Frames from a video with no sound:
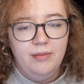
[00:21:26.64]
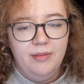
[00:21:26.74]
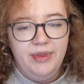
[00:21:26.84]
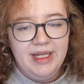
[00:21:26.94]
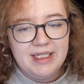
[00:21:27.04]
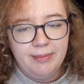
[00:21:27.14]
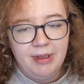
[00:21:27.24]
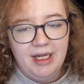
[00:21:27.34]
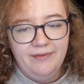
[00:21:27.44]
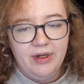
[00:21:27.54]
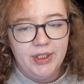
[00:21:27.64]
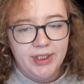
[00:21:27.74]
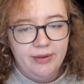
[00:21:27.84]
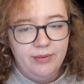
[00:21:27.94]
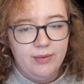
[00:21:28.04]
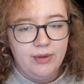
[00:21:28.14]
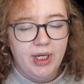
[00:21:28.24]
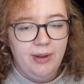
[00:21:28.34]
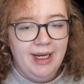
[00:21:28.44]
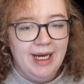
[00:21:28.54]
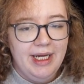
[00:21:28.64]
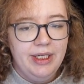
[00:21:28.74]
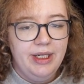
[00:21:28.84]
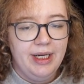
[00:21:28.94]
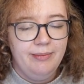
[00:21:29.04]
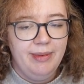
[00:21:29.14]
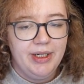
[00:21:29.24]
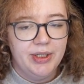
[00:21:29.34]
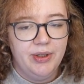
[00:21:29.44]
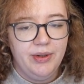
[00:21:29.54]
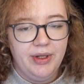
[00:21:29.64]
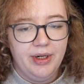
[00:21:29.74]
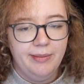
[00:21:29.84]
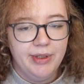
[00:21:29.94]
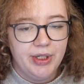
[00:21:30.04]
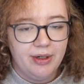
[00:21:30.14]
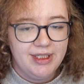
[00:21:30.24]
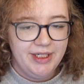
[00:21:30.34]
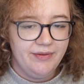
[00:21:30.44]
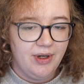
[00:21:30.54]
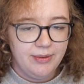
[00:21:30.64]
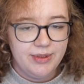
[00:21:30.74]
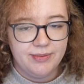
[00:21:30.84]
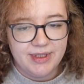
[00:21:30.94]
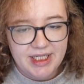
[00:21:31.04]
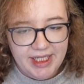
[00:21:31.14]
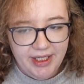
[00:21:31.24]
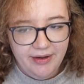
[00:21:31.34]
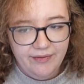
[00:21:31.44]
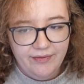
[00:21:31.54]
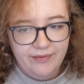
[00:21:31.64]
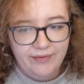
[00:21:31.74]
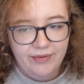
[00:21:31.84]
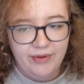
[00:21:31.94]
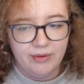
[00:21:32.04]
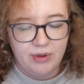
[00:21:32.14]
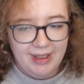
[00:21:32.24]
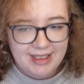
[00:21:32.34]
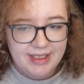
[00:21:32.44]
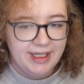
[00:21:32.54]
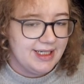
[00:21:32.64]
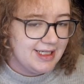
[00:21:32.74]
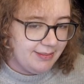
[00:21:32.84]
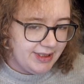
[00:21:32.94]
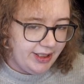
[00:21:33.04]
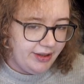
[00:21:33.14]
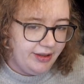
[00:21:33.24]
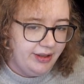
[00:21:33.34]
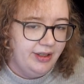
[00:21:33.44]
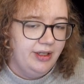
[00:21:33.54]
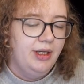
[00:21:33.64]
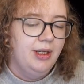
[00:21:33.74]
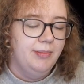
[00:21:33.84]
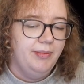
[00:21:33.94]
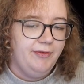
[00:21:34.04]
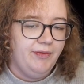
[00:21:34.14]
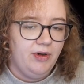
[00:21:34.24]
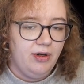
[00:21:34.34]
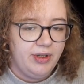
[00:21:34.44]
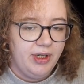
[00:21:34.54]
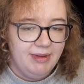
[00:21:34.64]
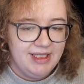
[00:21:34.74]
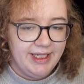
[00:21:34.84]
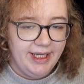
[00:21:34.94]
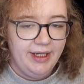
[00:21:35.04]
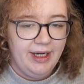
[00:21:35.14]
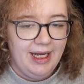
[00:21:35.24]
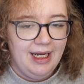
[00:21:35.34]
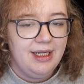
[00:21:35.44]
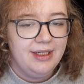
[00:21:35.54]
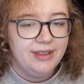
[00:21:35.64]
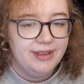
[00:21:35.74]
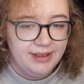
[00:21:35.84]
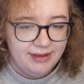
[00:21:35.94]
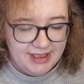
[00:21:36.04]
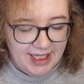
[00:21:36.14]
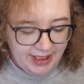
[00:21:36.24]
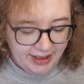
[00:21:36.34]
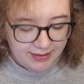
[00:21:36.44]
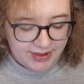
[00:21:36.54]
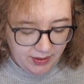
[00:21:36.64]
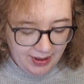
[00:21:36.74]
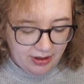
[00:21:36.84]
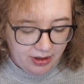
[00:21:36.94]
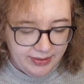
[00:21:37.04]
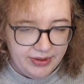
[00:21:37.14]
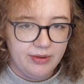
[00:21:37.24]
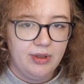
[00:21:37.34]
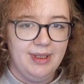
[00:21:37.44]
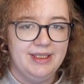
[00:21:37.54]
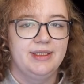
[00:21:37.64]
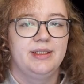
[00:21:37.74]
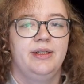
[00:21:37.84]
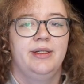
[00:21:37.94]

This apply function will go ahead and make sure that a majority of nodes receive the request and accept it before committing it and saying there was no error with the request.